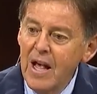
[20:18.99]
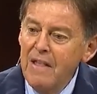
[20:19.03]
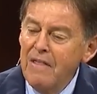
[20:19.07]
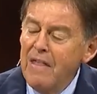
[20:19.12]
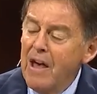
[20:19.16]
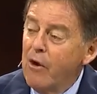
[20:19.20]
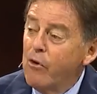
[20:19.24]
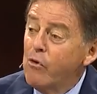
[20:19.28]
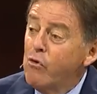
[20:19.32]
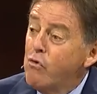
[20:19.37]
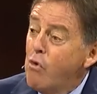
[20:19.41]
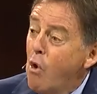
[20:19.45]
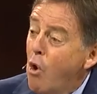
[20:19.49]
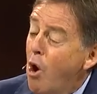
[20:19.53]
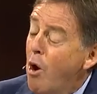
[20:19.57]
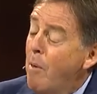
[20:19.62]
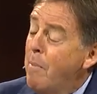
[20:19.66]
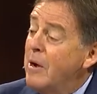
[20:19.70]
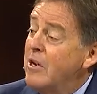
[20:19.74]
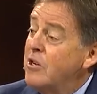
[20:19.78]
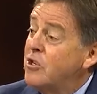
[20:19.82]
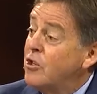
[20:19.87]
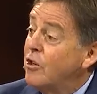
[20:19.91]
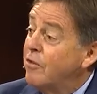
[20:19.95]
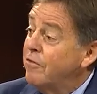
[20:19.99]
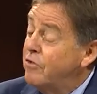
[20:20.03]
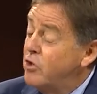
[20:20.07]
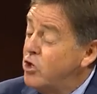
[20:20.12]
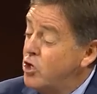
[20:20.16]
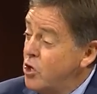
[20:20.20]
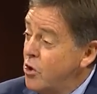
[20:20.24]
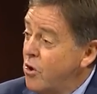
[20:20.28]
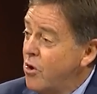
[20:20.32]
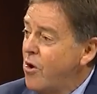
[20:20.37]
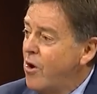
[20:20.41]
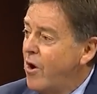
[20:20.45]
that rob us of
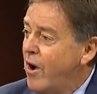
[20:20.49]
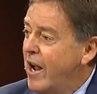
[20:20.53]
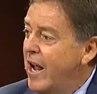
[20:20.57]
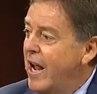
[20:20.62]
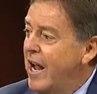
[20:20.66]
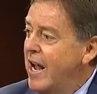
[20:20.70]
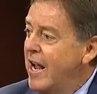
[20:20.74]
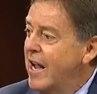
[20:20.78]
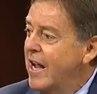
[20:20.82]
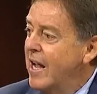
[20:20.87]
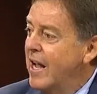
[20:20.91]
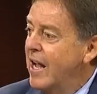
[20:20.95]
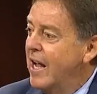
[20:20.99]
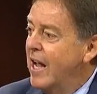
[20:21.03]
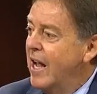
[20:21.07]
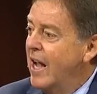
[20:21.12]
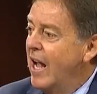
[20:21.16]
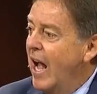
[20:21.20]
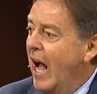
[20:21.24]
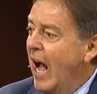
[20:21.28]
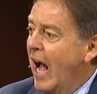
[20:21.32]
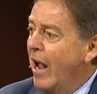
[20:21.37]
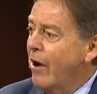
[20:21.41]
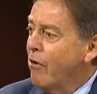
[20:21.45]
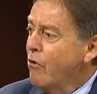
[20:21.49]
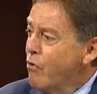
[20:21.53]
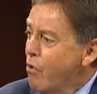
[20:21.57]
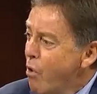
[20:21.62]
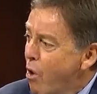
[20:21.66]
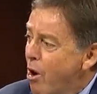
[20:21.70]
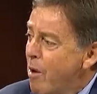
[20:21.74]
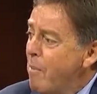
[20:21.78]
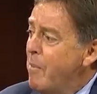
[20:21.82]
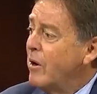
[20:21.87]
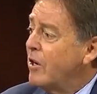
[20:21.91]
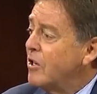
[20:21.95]
joy and
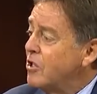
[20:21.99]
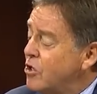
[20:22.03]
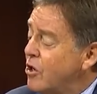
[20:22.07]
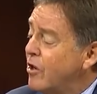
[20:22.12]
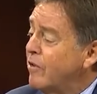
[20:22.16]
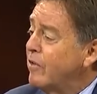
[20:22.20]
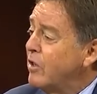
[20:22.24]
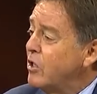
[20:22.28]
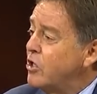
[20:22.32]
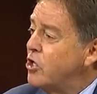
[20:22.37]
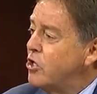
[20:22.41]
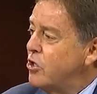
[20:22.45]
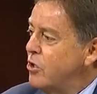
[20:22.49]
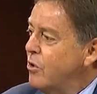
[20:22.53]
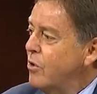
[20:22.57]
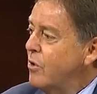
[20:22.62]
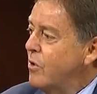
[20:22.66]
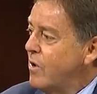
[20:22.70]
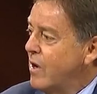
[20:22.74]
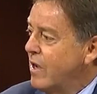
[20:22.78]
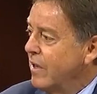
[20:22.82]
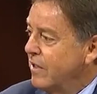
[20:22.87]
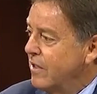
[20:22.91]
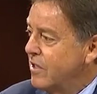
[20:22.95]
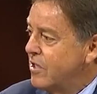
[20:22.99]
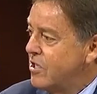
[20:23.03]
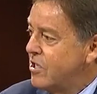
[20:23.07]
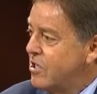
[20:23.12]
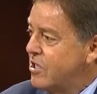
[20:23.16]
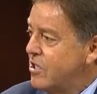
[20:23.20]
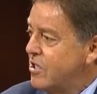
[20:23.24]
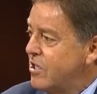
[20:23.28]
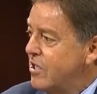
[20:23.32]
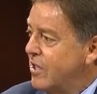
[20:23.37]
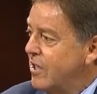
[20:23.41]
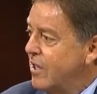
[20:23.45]
rob us of
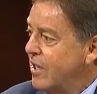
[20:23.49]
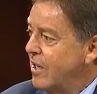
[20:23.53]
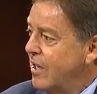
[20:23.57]
assurance